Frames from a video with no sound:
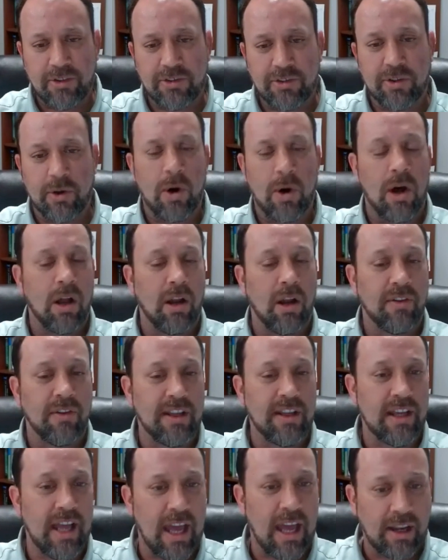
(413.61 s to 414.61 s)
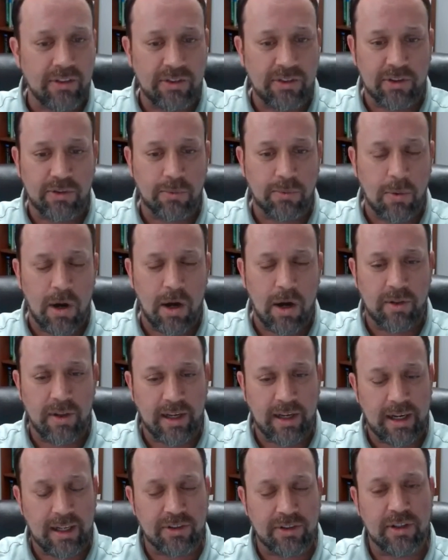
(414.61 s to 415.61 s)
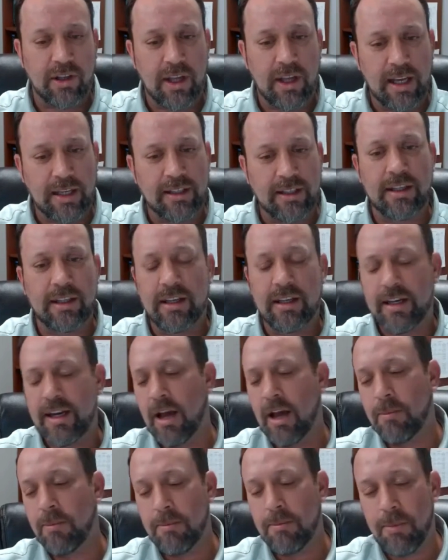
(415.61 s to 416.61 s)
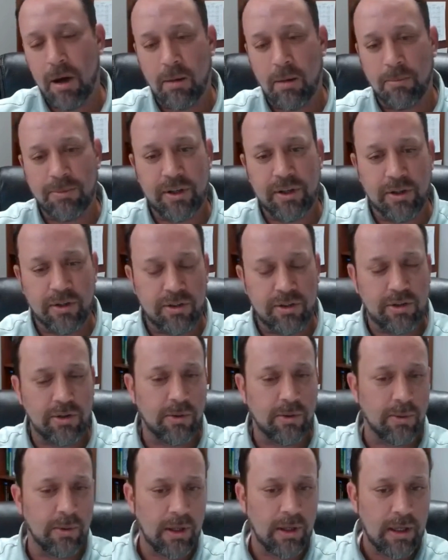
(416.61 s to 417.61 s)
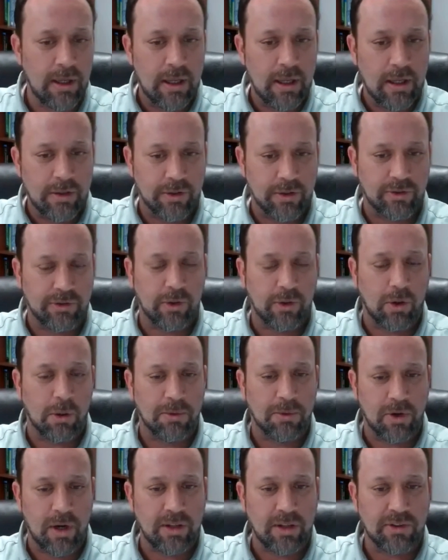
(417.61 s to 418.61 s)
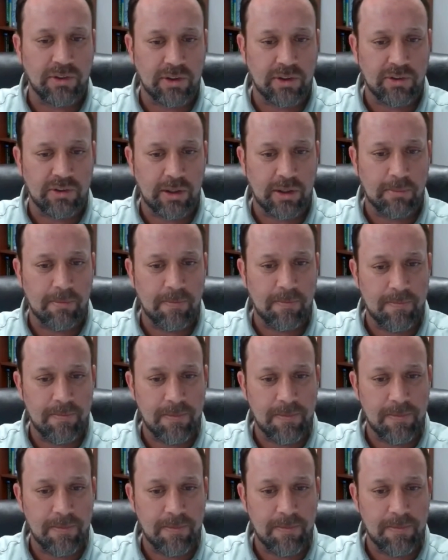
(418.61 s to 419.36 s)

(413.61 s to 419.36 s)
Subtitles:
so all of the excess water that gets collected can now be pumped into the storm drain system.